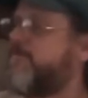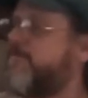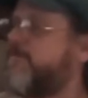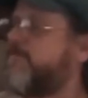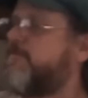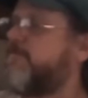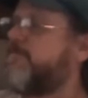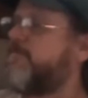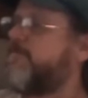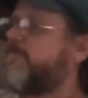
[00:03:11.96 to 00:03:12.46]

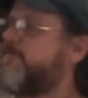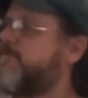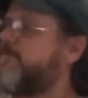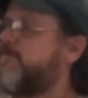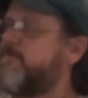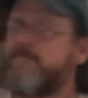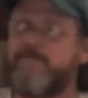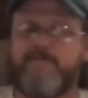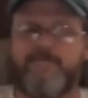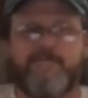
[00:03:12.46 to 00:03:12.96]

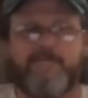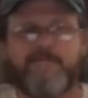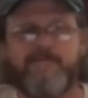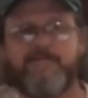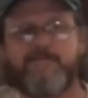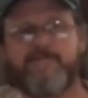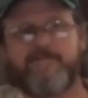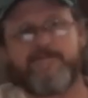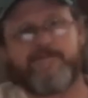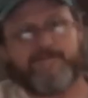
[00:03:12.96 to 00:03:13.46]

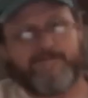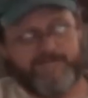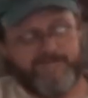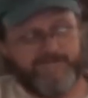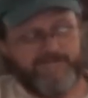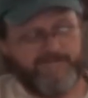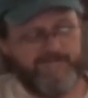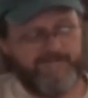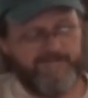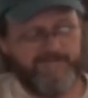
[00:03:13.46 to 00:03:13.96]

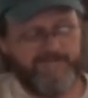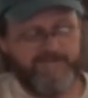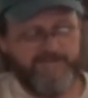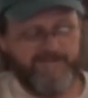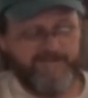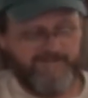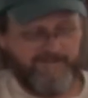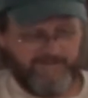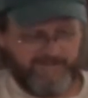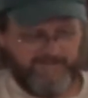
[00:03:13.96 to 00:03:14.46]

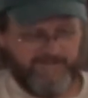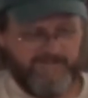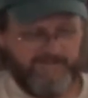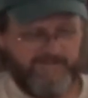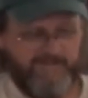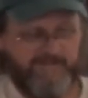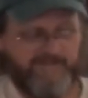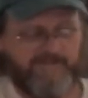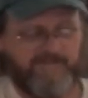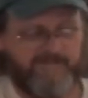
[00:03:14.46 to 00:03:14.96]

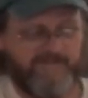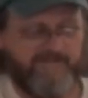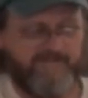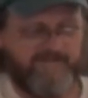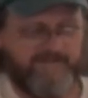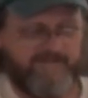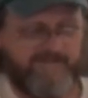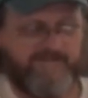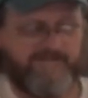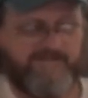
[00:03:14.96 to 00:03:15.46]

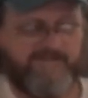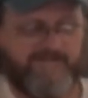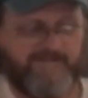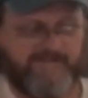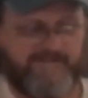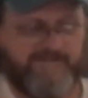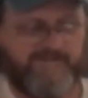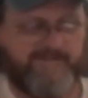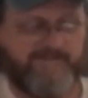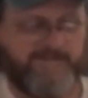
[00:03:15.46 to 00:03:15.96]

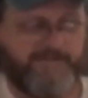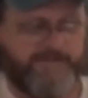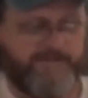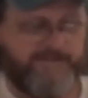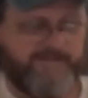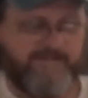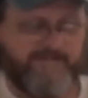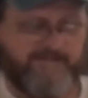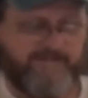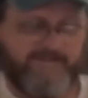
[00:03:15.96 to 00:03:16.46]

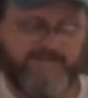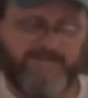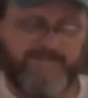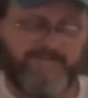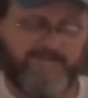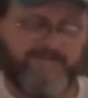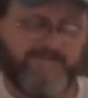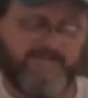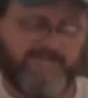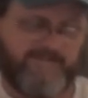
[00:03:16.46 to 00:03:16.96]

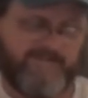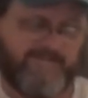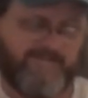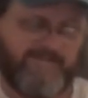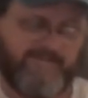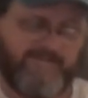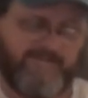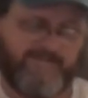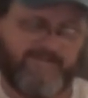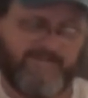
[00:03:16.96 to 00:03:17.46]

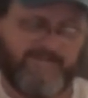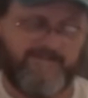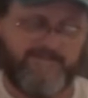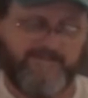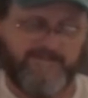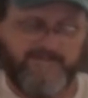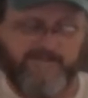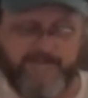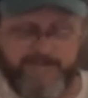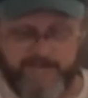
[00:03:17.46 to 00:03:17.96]

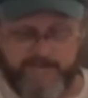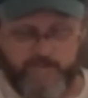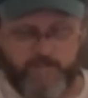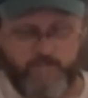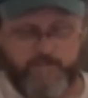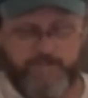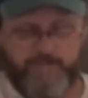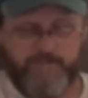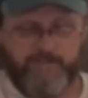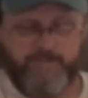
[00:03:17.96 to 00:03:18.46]

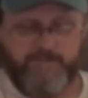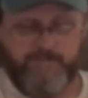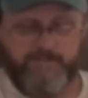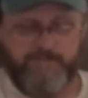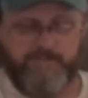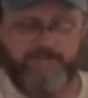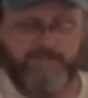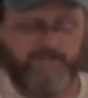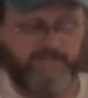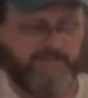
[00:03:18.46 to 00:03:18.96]

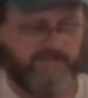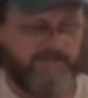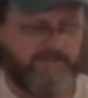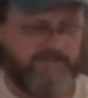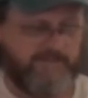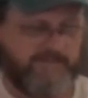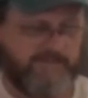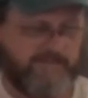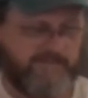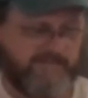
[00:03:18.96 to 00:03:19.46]

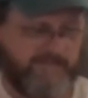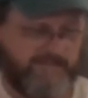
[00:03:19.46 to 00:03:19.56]
No words are spoken by the person on screen.